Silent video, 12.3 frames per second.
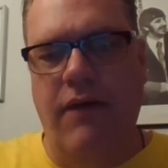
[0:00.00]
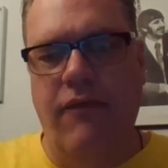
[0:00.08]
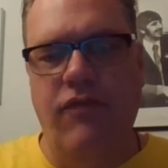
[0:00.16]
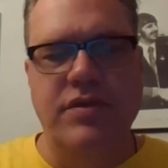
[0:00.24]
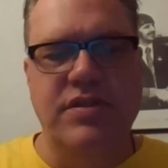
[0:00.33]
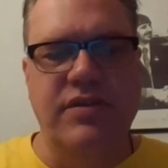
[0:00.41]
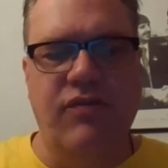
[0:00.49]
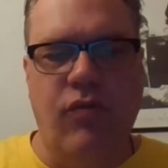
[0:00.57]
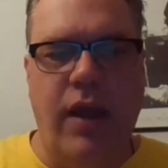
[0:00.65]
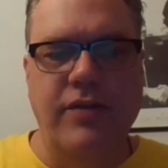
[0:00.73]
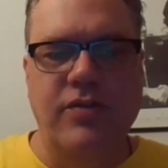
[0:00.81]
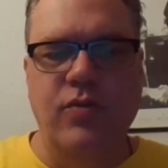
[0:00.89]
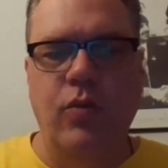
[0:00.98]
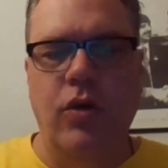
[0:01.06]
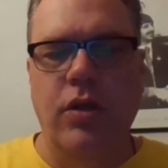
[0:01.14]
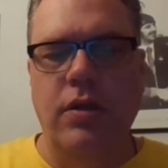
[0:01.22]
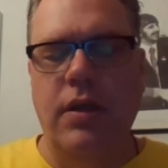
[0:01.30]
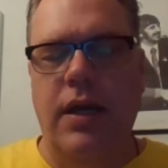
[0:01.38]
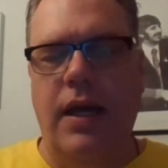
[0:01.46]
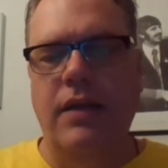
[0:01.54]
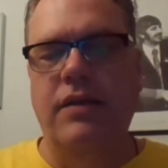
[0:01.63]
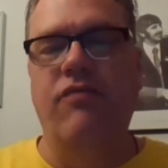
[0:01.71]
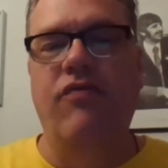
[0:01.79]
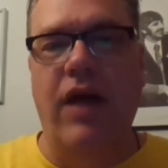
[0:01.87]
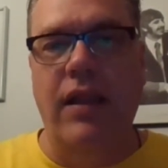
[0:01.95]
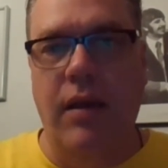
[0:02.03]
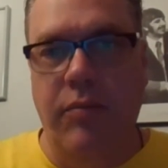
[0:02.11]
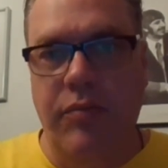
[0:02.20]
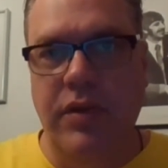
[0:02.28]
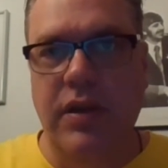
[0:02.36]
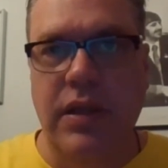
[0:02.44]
for the civil rights would develop